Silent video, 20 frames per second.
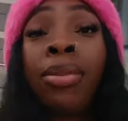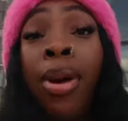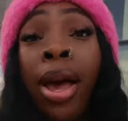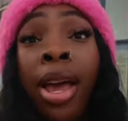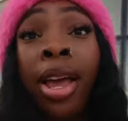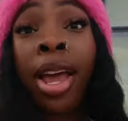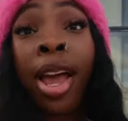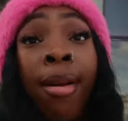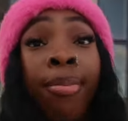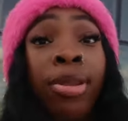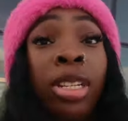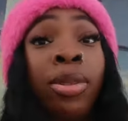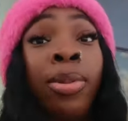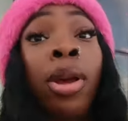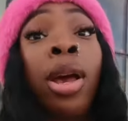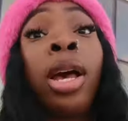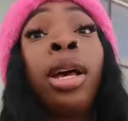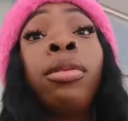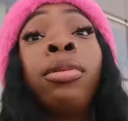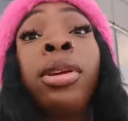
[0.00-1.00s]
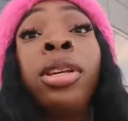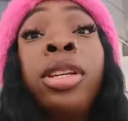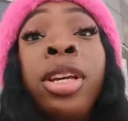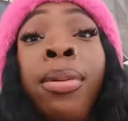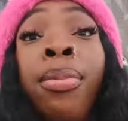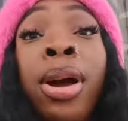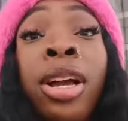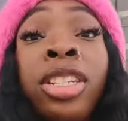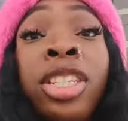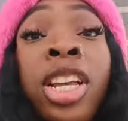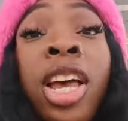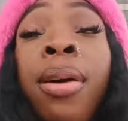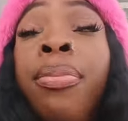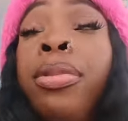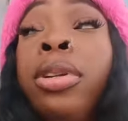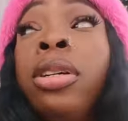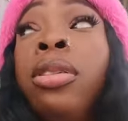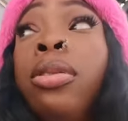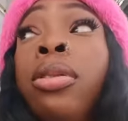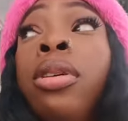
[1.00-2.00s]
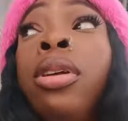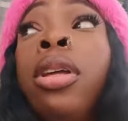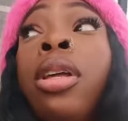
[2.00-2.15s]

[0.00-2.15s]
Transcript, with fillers: of my accomplishment, how good my shop do.